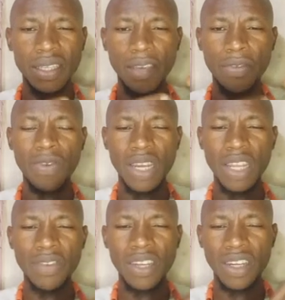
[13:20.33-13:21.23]
if you are
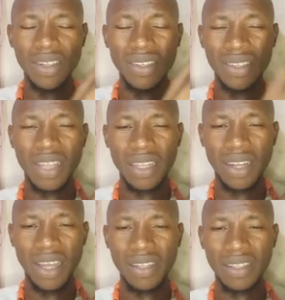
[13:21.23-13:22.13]
living in a distant
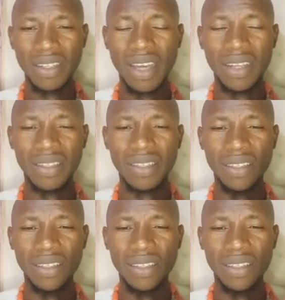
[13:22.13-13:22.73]
land and